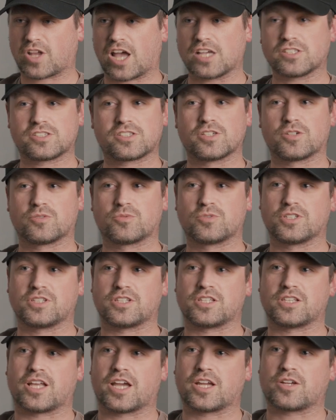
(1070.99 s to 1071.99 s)
still
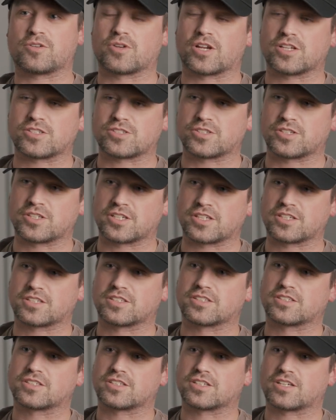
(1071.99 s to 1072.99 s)
really like wrestling,
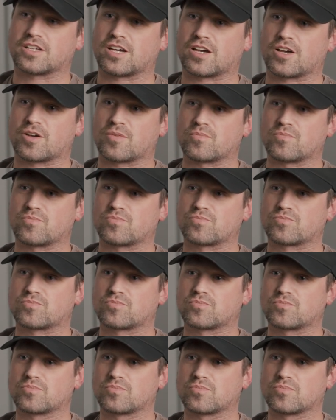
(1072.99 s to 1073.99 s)

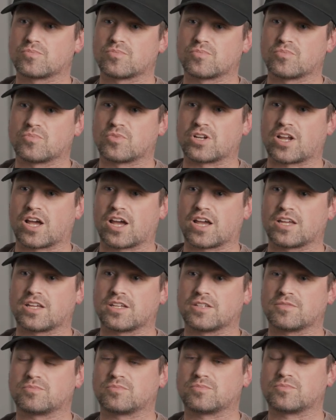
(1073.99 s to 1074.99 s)
but
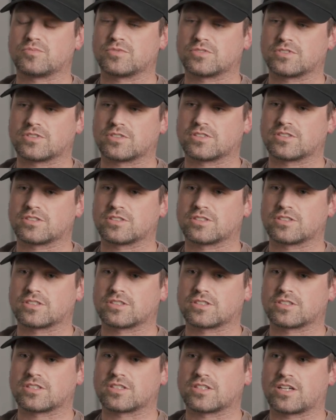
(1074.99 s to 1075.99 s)
I
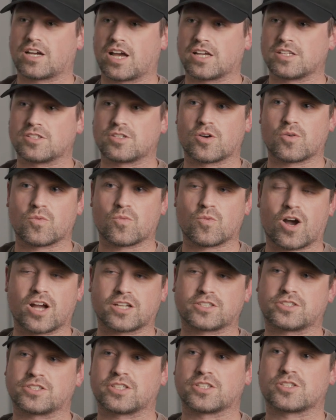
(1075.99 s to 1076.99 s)
don't
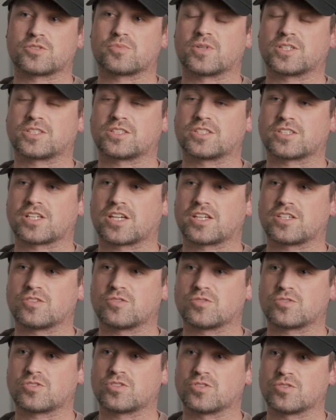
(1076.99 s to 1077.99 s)
watch it as much as I
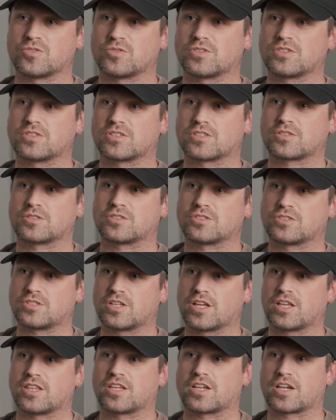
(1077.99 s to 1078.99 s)
used to.
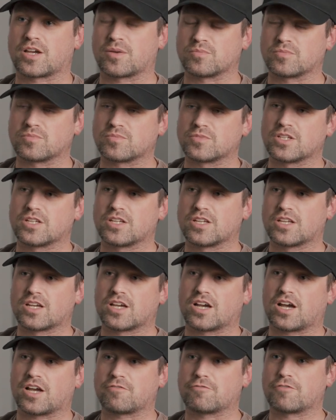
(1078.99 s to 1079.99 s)
I think
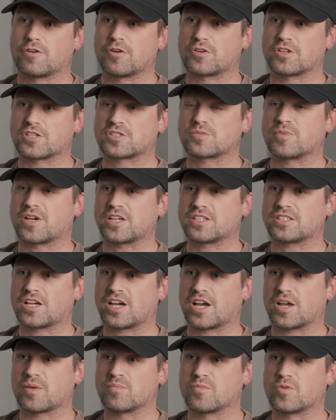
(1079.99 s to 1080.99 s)
I focus my
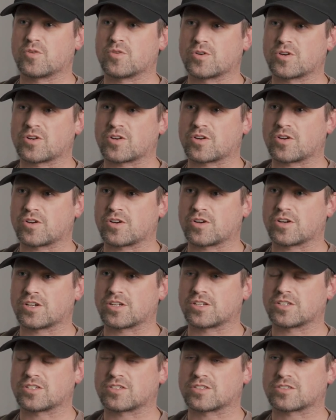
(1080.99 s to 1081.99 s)
time more
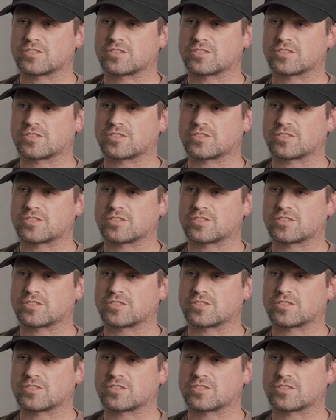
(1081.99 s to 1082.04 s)
on